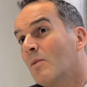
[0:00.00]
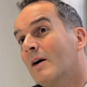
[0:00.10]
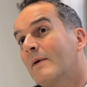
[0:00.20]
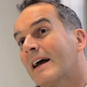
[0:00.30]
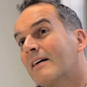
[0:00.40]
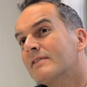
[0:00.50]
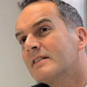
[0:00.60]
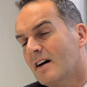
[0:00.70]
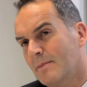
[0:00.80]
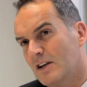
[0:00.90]
Where we have
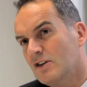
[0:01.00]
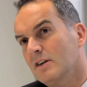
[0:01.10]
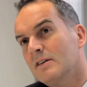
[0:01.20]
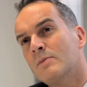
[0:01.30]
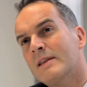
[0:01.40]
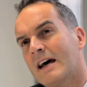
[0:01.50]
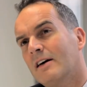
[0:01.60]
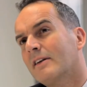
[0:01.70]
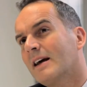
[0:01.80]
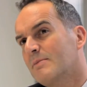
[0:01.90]
some issues is with the
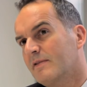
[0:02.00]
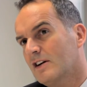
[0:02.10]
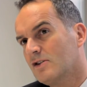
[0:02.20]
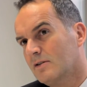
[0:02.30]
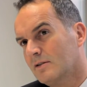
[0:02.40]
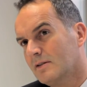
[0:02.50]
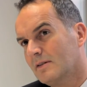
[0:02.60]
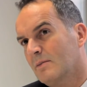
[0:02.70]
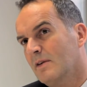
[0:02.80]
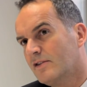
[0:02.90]
healthcare professionals,
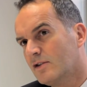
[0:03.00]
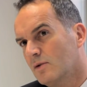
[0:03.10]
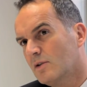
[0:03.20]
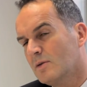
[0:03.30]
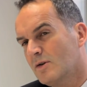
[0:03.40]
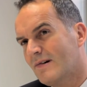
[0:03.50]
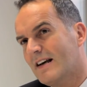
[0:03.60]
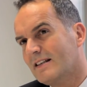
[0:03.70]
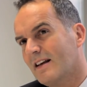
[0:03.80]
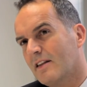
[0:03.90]
and we've sought to
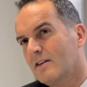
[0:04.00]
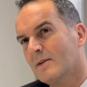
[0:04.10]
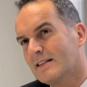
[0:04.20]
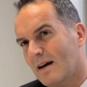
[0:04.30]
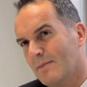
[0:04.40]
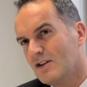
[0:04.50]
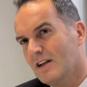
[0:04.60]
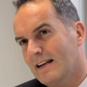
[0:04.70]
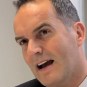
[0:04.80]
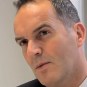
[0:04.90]
address that through
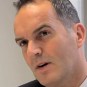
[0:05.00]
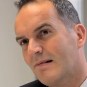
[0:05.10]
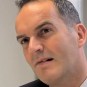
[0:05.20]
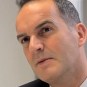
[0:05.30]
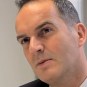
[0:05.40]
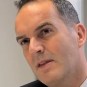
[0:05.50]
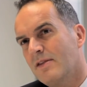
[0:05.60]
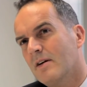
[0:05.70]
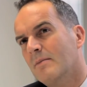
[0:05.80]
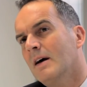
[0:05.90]
establishing network groups
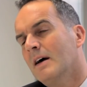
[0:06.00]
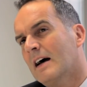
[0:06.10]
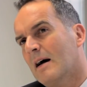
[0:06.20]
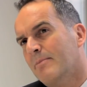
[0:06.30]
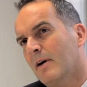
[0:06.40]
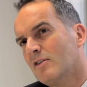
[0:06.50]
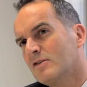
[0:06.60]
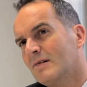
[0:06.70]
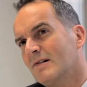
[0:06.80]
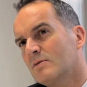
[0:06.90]
with them and
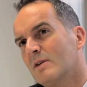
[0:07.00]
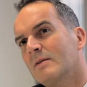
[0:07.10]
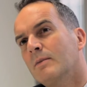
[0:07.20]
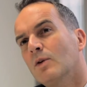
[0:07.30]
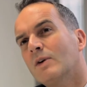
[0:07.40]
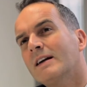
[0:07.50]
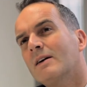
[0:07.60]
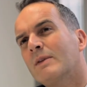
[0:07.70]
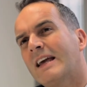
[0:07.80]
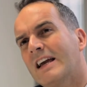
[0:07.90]
partnership groups with them, looking
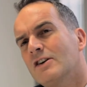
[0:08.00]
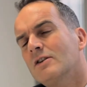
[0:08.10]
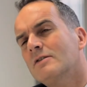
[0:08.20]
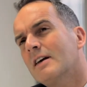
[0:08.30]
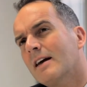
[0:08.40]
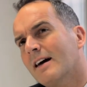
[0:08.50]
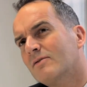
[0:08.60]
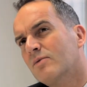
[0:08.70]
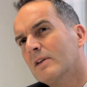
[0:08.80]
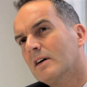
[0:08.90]
at the issues they
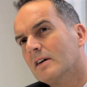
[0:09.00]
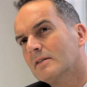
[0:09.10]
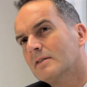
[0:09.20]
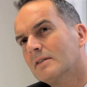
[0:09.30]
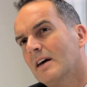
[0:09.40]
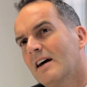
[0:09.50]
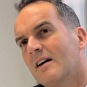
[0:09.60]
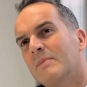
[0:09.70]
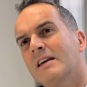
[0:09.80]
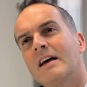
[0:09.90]
have with us,
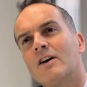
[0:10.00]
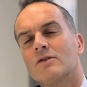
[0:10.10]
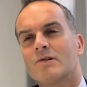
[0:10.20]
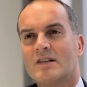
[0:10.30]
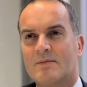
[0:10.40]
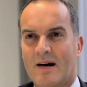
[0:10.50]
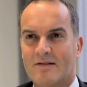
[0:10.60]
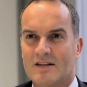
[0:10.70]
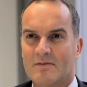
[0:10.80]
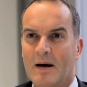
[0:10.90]
be they on
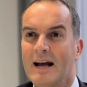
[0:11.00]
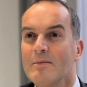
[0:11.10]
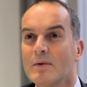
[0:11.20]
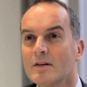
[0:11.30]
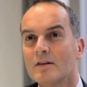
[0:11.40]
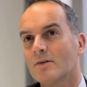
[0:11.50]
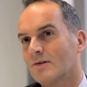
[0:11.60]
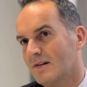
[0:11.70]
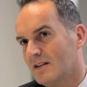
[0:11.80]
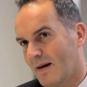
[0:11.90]
transparency of payments, on
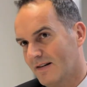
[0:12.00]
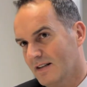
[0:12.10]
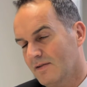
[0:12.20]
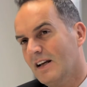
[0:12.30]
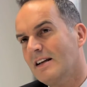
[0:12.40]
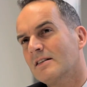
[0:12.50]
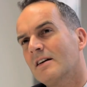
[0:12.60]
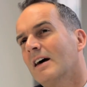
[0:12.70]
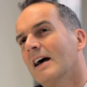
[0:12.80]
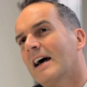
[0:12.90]
transparency of
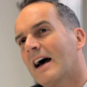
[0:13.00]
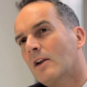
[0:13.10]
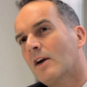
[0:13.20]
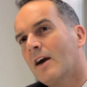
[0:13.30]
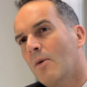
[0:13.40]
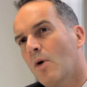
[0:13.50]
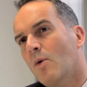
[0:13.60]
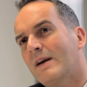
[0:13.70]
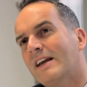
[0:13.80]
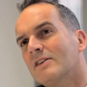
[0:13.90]
data, and looking at
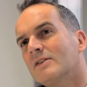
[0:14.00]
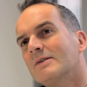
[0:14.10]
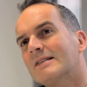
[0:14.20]
what we can do